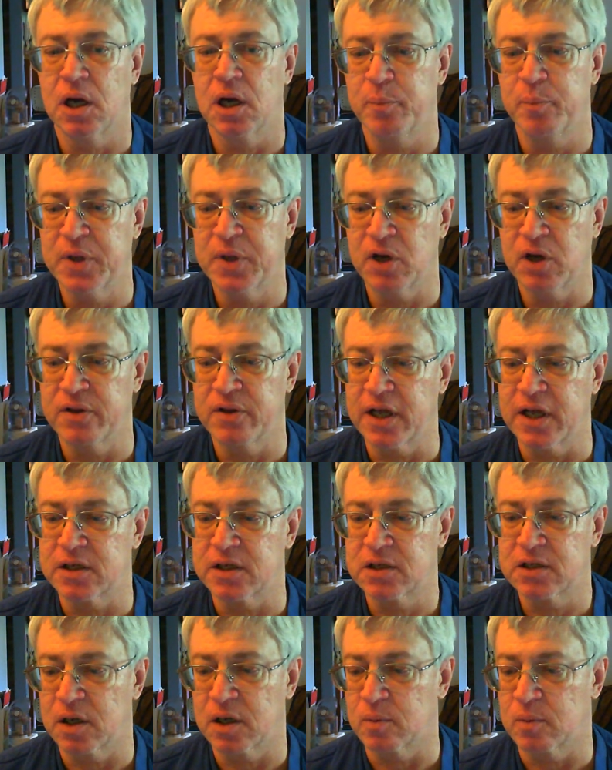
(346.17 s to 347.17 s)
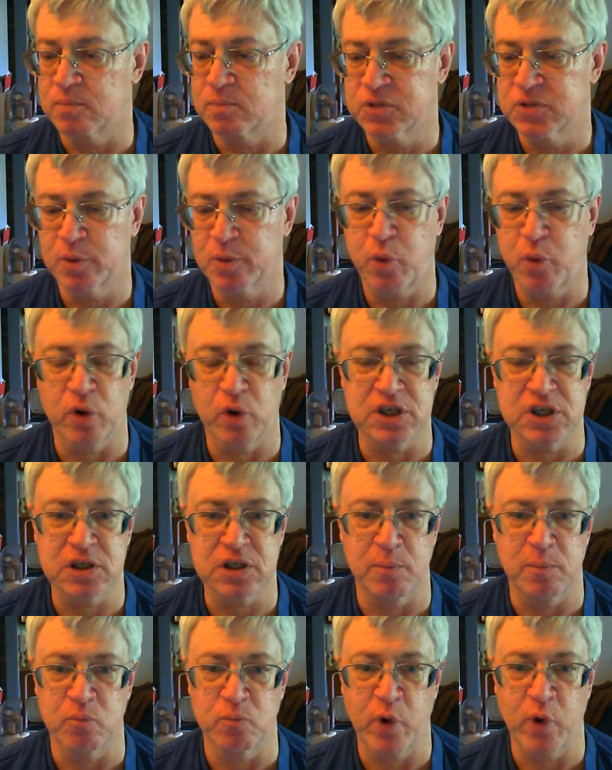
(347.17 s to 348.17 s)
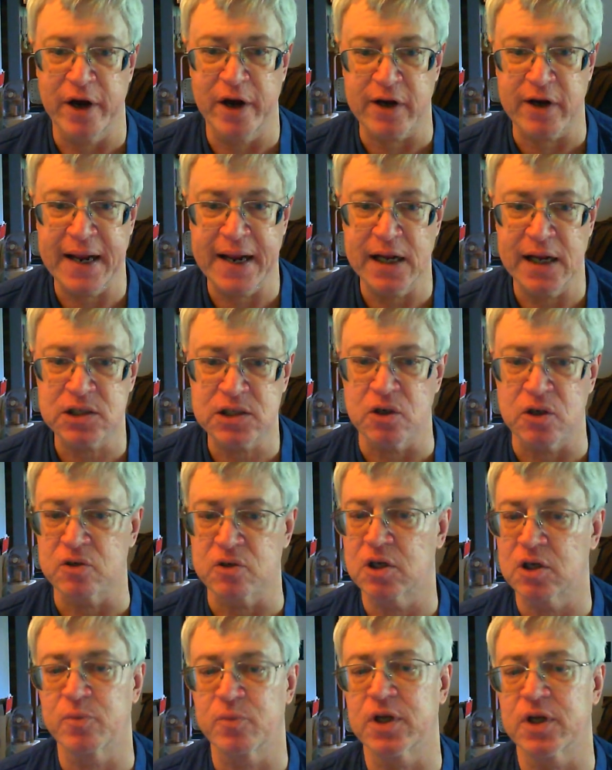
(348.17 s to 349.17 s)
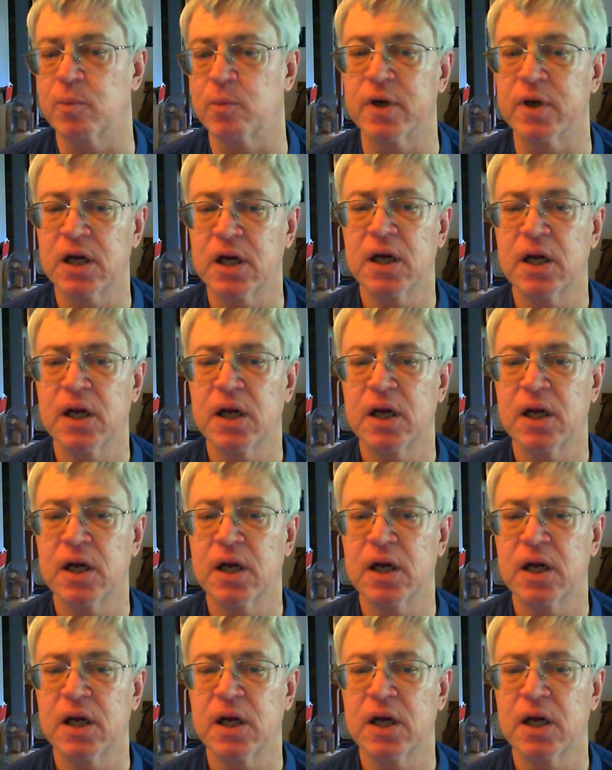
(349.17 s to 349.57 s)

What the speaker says: bill that supports some rare cancer or something.